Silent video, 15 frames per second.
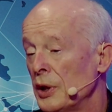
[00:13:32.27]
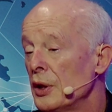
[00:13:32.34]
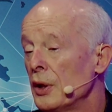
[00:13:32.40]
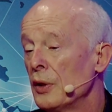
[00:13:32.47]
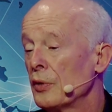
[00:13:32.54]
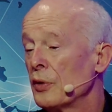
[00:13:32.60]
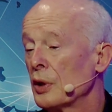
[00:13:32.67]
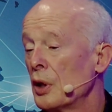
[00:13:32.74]

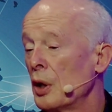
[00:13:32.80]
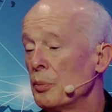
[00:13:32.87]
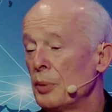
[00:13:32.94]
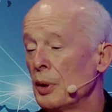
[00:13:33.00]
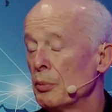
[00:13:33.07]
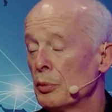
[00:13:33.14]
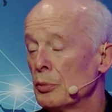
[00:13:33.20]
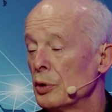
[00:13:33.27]
20 years ago,
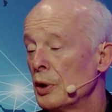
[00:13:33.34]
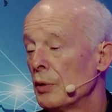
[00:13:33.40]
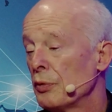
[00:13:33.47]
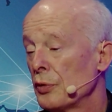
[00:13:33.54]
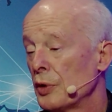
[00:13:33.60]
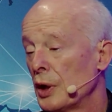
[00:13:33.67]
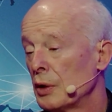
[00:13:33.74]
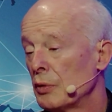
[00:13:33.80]
people would
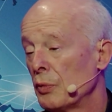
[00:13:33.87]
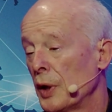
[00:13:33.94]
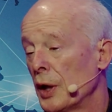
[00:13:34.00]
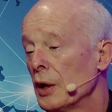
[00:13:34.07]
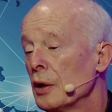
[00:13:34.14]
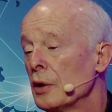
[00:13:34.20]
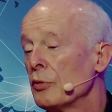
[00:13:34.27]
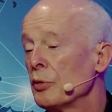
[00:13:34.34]
have said,
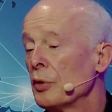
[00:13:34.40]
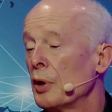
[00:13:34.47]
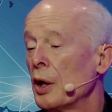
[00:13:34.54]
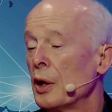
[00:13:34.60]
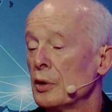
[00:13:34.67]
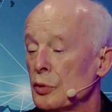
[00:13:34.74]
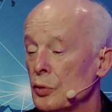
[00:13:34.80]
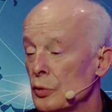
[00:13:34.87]
well, if
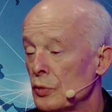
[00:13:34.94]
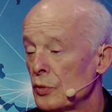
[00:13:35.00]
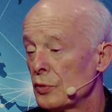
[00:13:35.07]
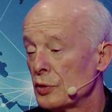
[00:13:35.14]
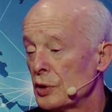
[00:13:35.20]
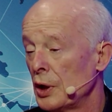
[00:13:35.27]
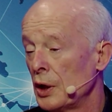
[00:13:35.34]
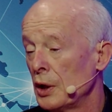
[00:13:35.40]
I use
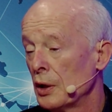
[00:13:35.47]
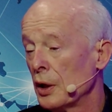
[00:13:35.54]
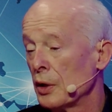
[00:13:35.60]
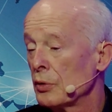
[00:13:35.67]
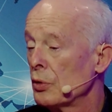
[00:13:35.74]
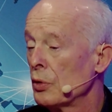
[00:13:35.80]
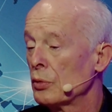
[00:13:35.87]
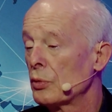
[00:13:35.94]
steel
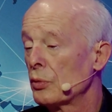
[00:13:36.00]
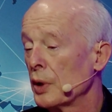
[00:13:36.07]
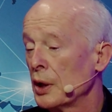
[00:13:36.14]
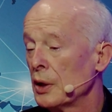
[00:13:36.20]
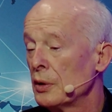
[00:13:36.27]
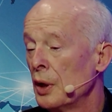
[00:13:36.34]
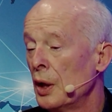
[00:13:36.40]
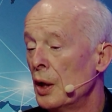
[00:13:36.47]
and
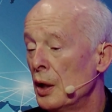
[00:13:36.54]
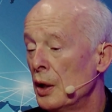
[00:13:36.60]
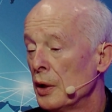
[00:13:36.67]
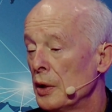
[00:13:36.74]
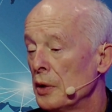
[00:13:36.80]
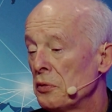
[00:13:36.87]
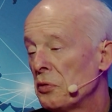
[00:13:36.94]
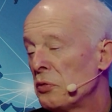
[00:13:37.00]
concrete,
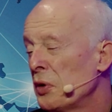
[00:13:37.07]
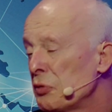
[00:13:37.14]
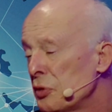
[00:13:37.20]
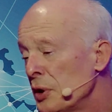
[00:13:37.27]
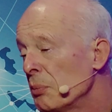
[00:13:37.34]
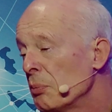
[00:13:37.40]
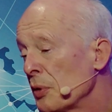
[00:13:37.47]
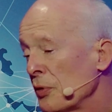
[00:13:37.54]
it's
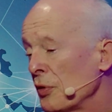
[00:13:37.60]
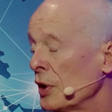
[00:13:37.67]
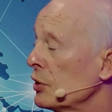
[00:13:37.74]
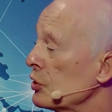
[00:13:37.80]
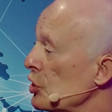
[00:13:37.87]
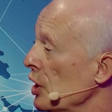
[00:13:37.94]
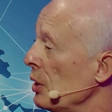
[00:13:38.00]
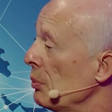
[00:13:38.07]
15%